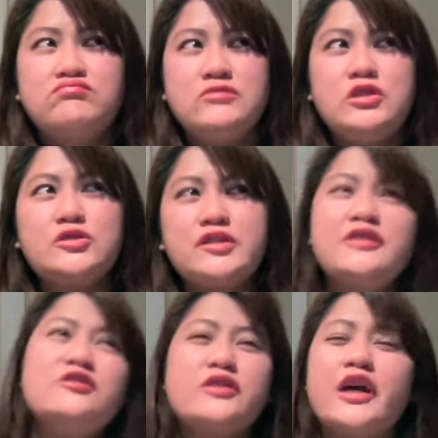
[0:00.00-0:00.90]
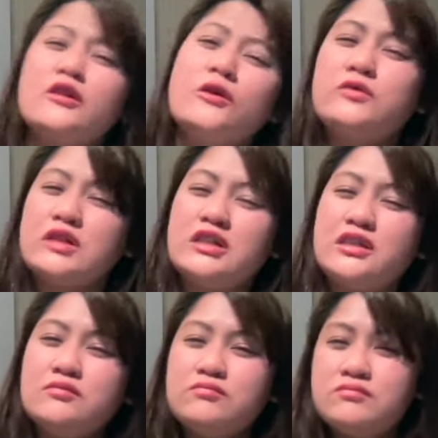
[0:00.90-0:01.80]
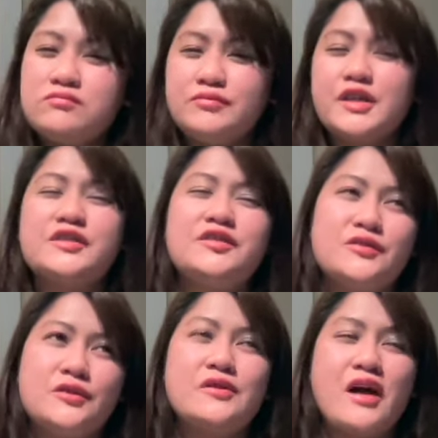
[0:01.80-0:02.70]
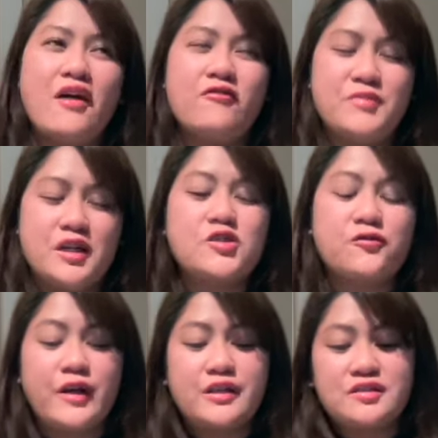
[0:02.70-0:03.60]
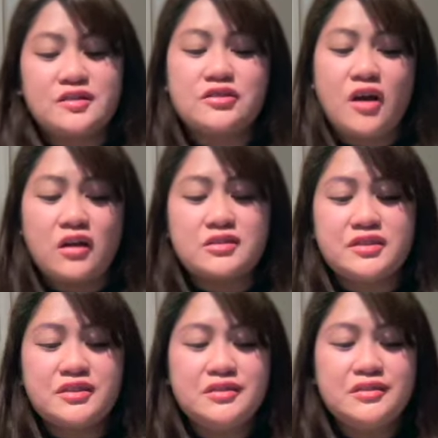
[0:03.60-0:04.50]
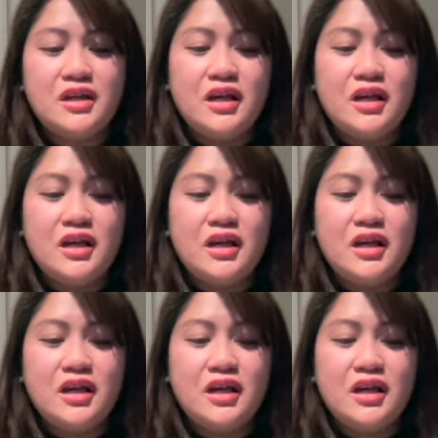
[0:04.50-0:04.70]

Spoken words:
you tend to get lonely because you don't have much friends to talk to,